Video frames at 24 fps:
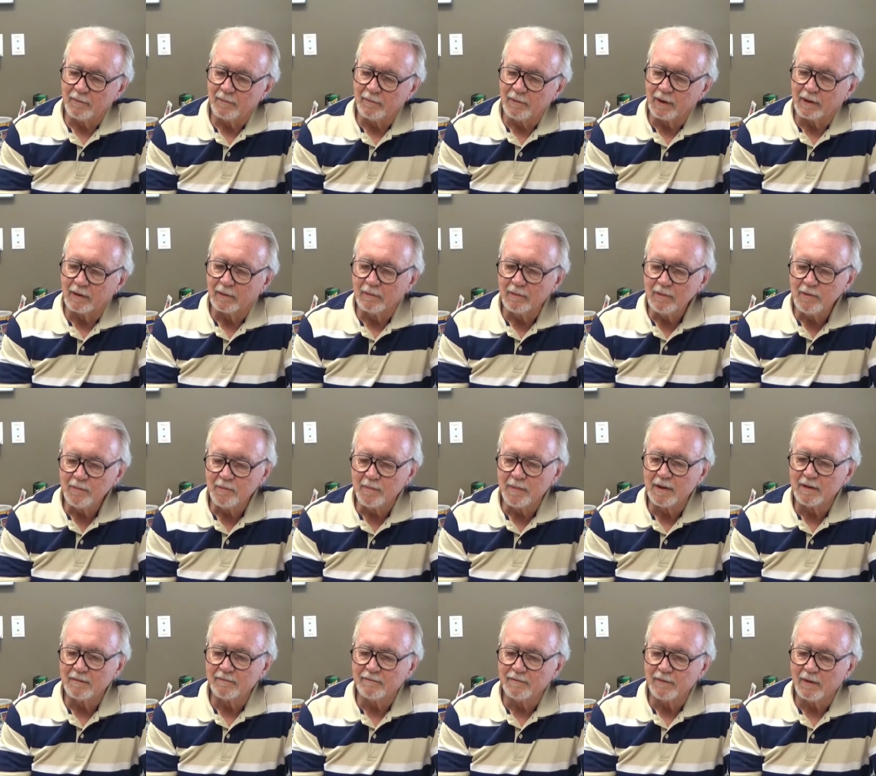
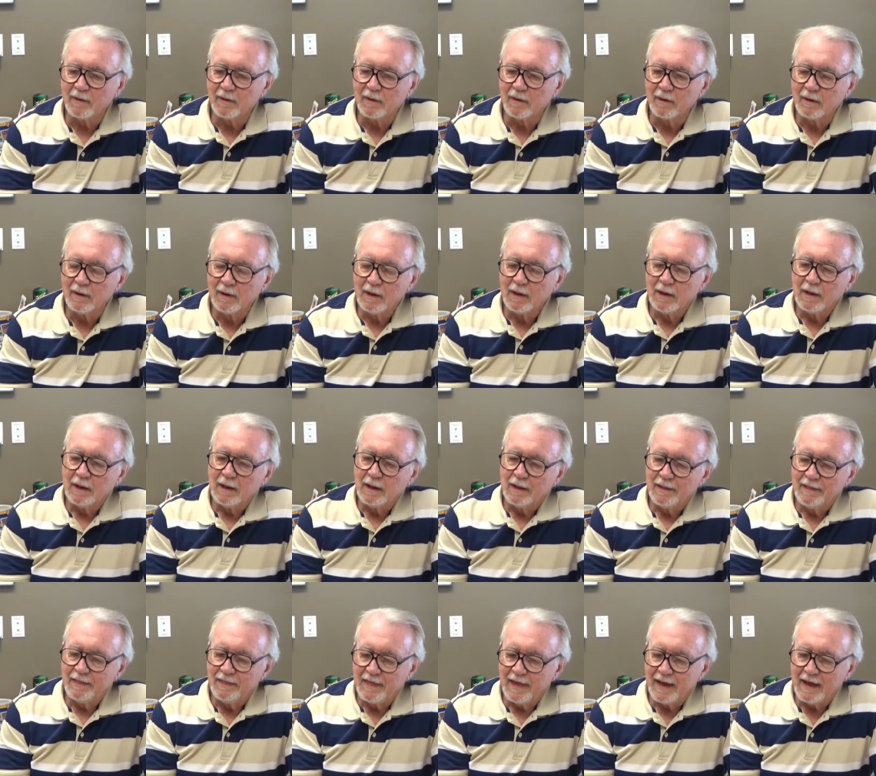Recruitment for
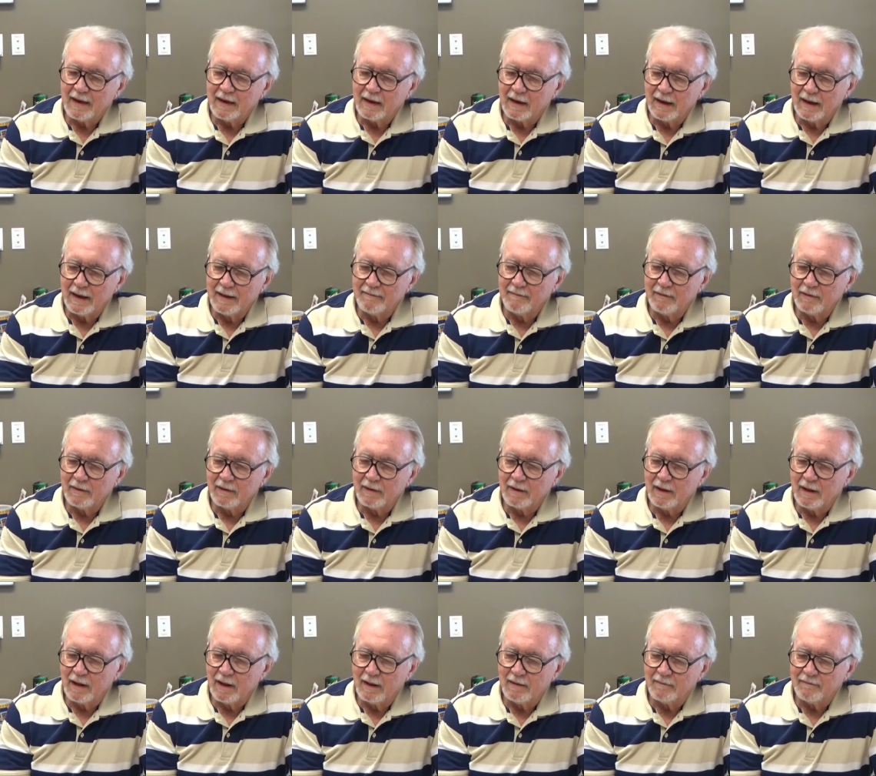that level
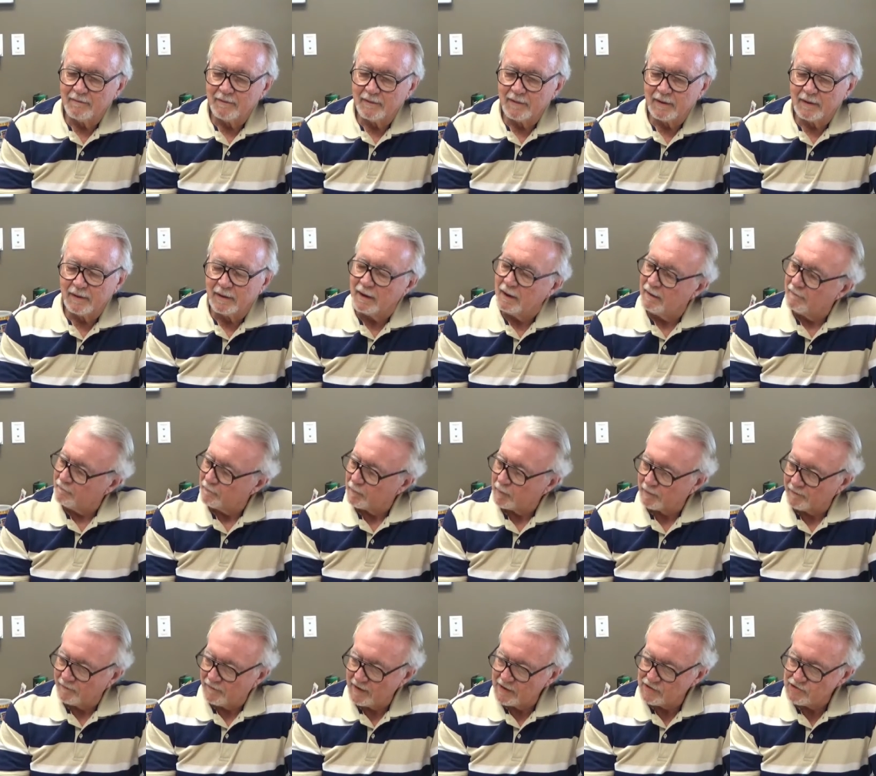of
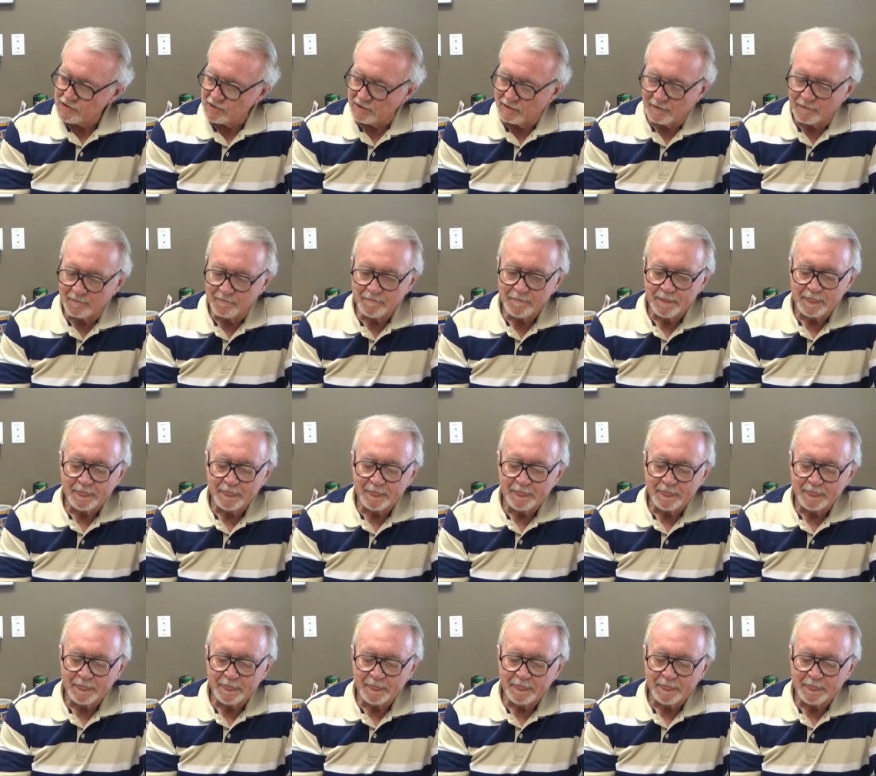professional